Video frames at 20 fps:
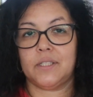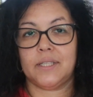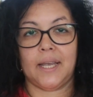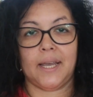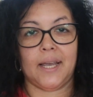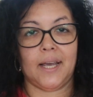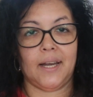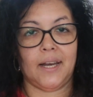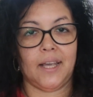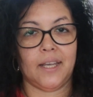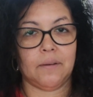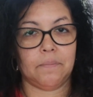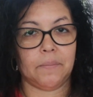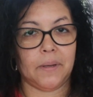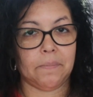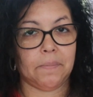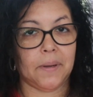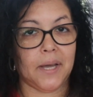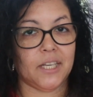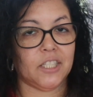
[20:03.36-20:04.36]
just like I like
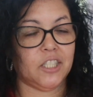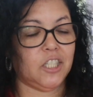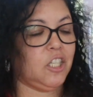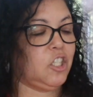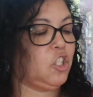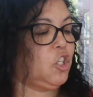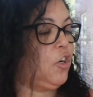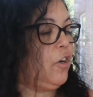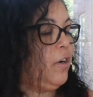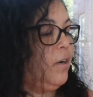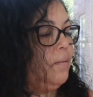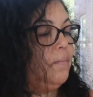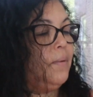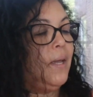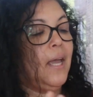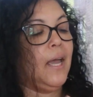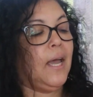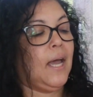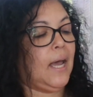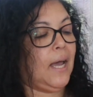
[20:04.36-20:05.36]
my BoxyCharm.
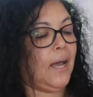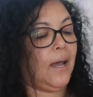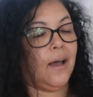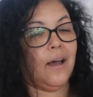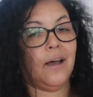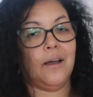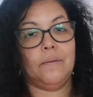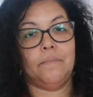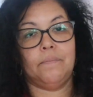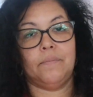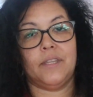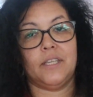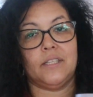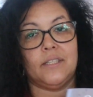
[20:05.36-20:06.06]
Um,